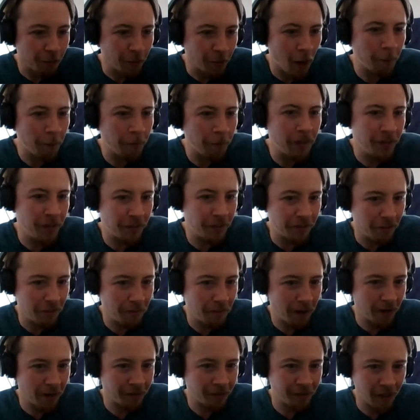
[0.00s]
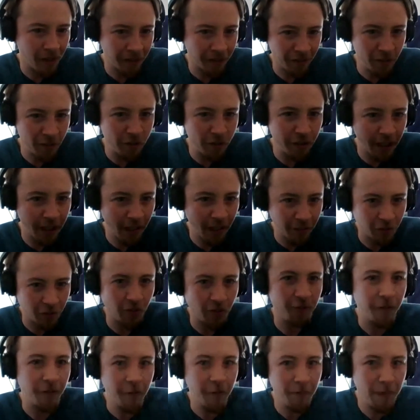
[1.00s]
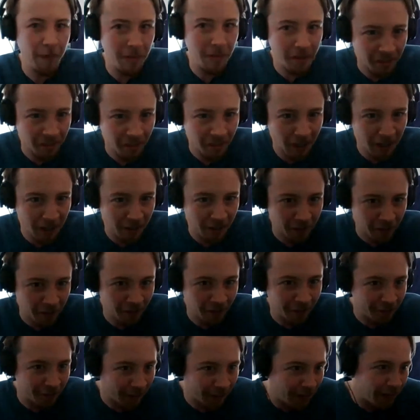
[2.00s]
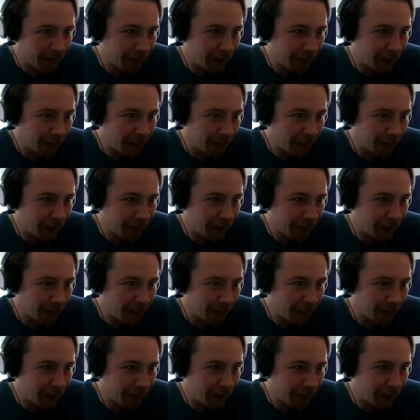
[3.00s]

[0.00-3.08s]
prop places in Belfast that usually give stuff to BBC and stuff,